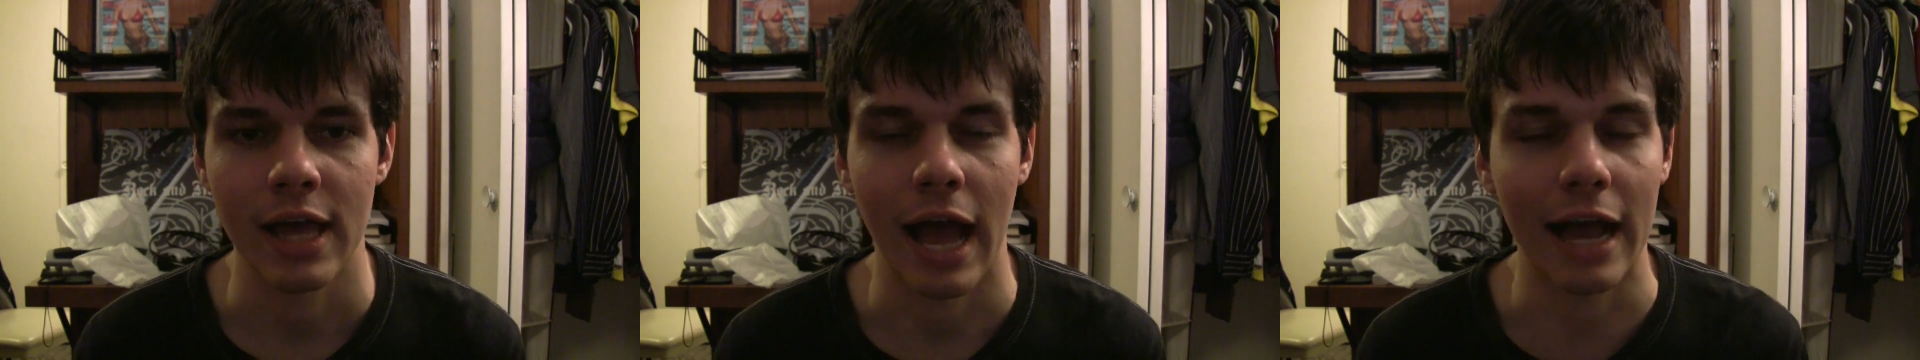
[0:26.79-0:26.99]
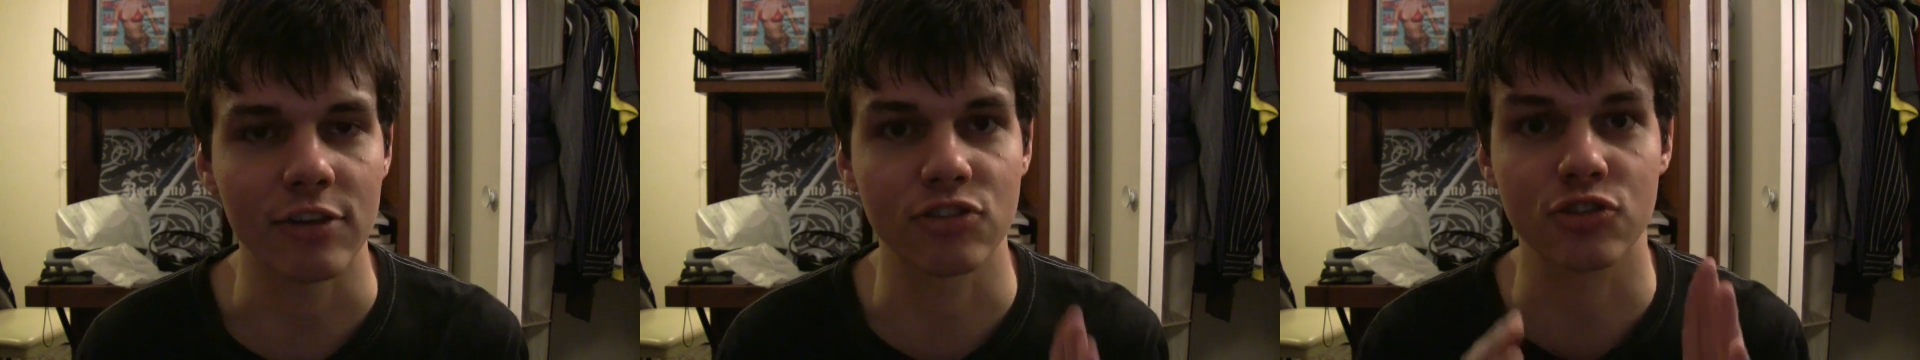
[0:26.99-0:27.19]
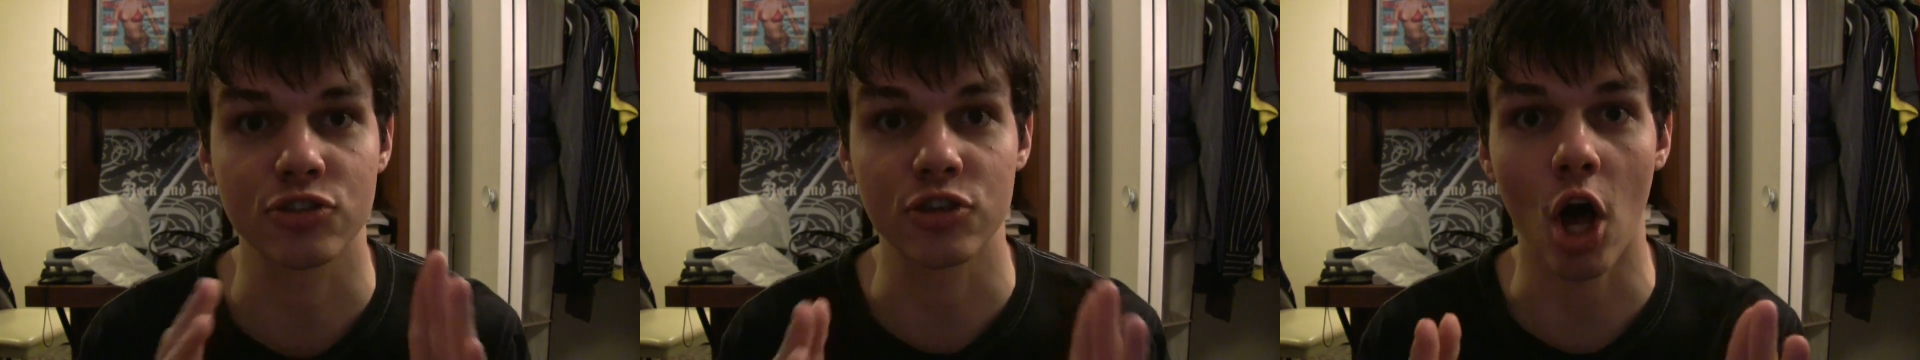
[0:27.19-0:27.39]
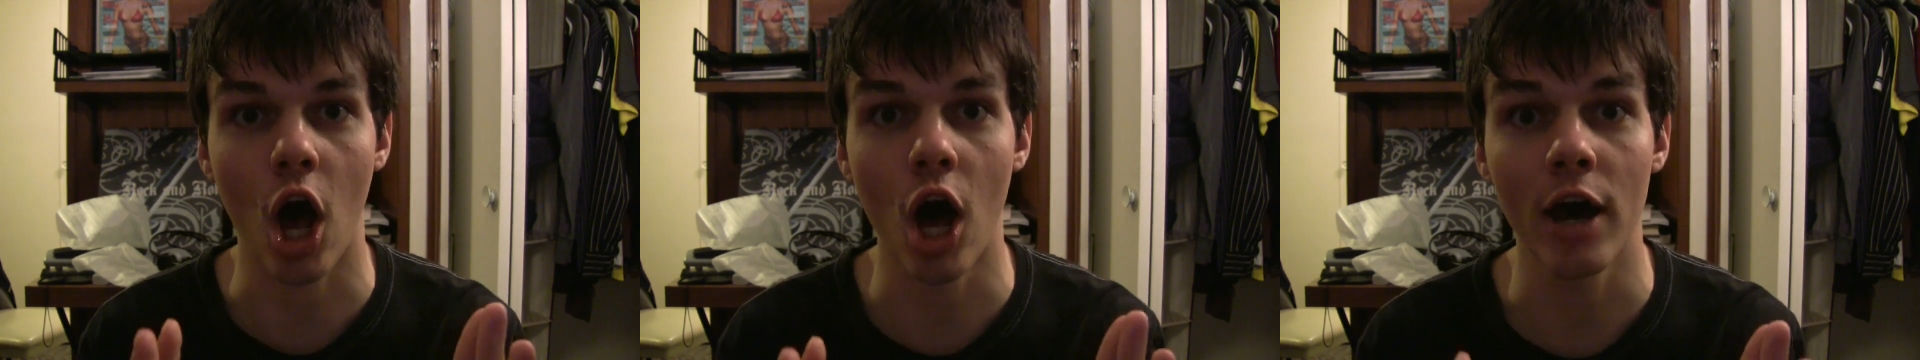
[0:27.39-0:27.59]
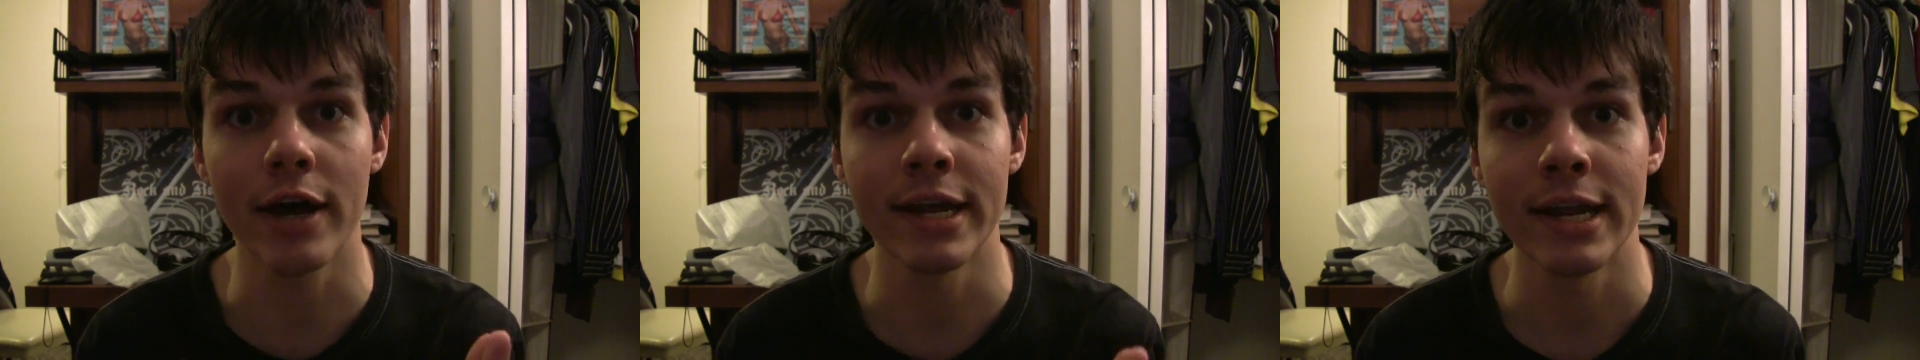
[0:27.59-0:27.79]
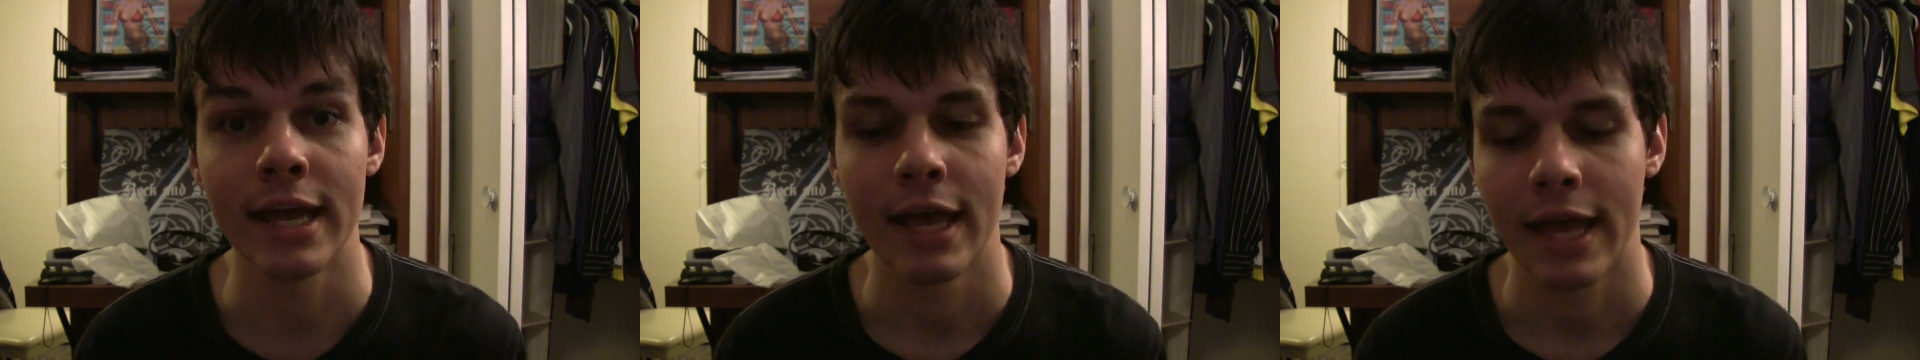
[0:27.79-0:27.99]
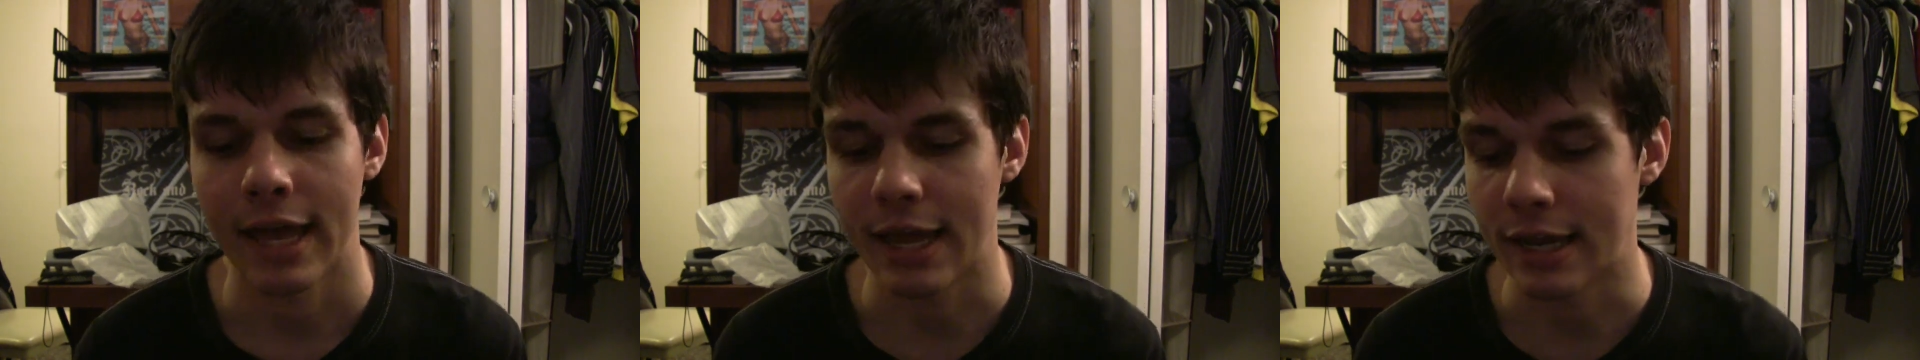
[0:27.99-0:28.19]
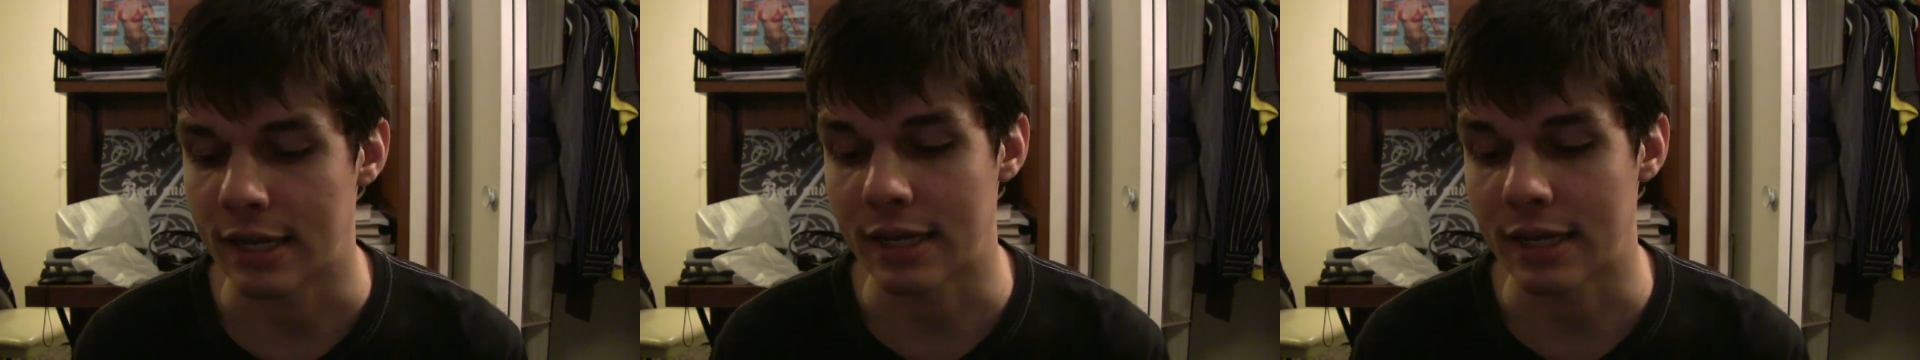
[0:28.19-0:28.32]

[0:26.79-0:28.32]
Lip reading: I saw it and